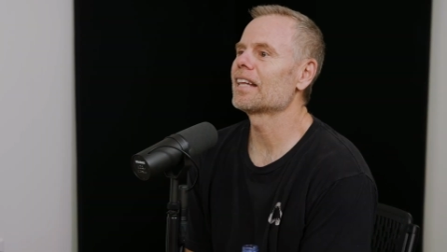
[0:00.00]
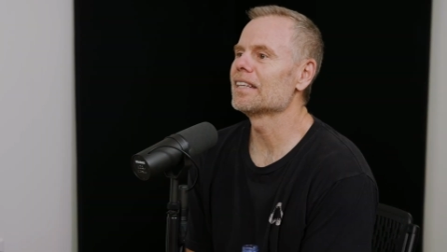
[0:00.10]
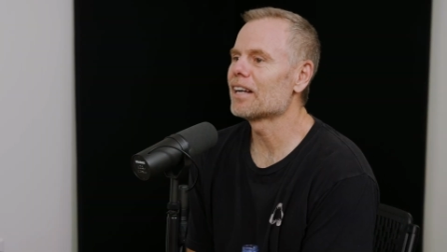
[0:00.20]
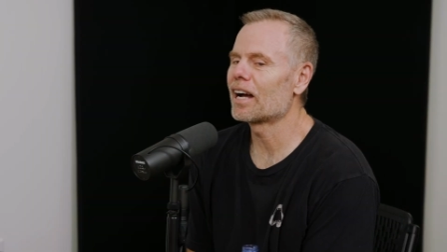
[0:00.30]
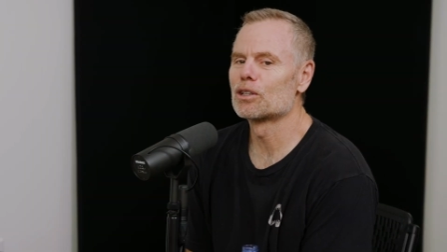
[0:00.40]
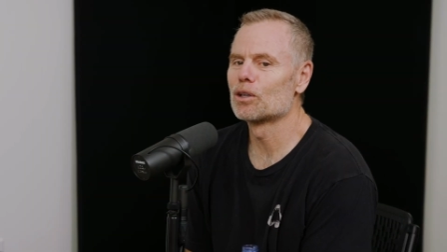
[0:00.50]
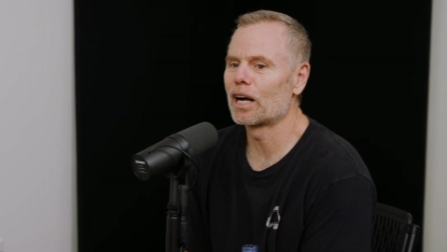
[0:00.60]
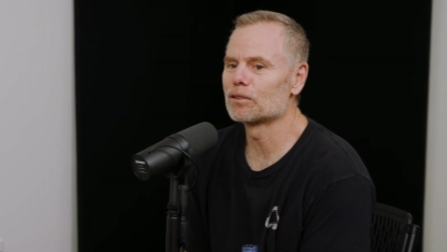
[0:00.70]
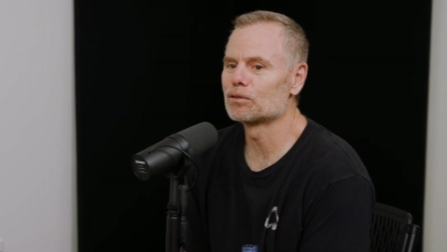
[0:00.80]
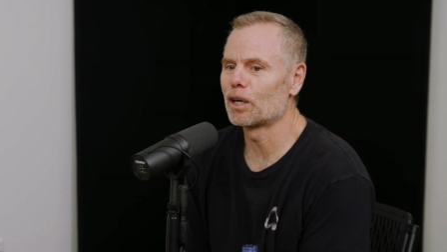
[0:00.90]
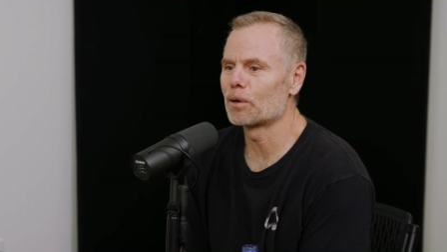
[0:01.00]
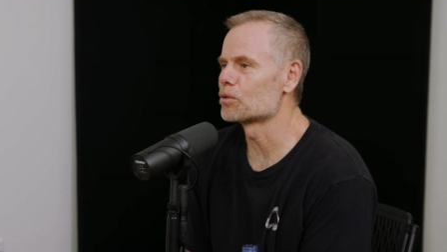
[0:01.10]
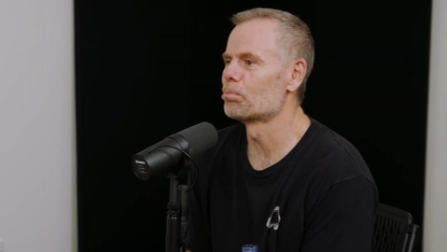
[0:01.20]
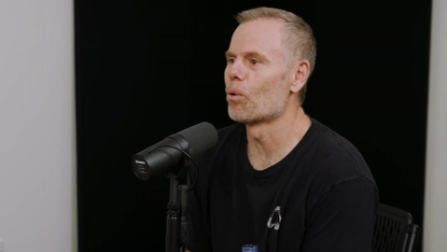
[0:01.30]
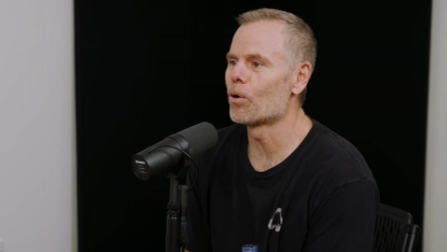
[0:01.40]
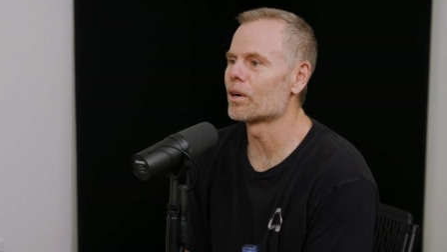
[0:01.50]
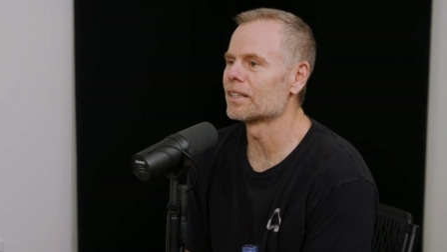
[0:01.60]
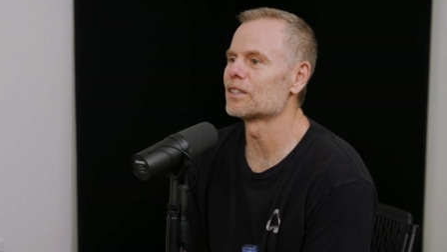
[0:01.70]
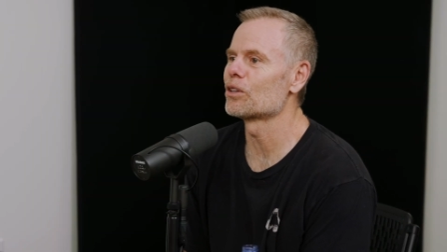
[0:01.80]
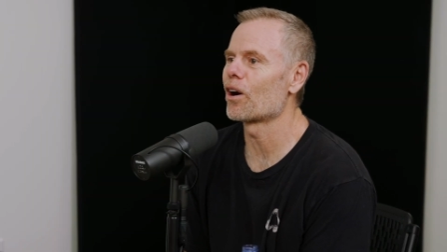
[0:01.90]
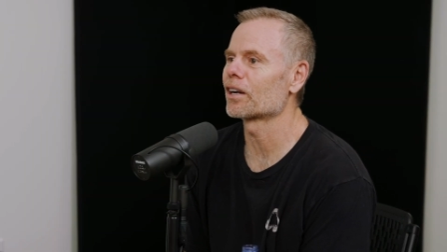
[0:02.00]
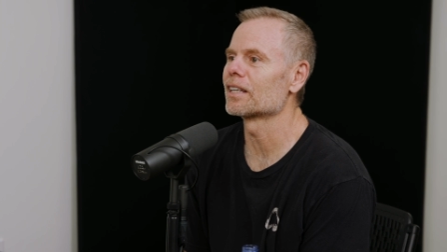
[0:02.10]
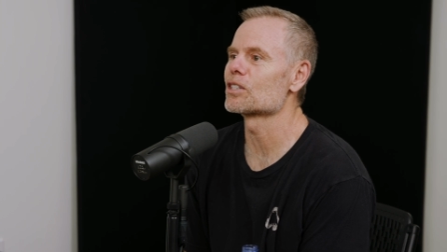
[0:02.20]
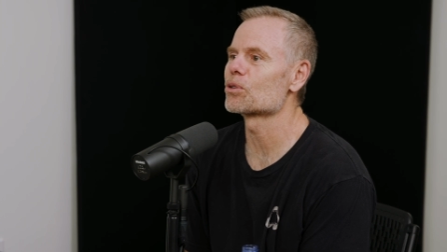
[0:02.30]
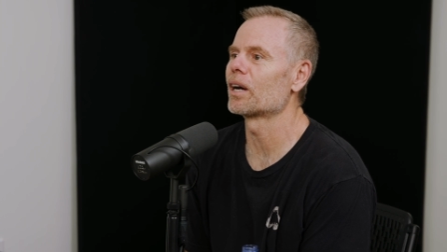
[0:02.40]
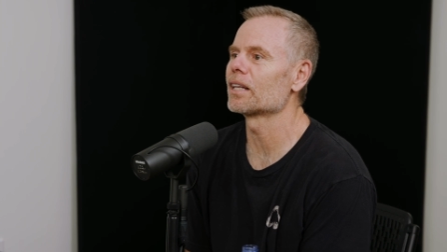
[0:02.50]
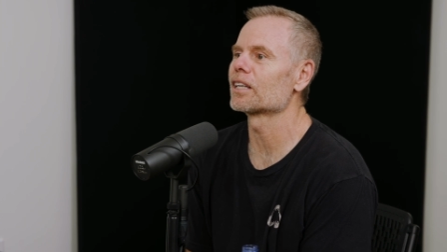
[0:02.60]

I was born in the darkness, right? Yeah.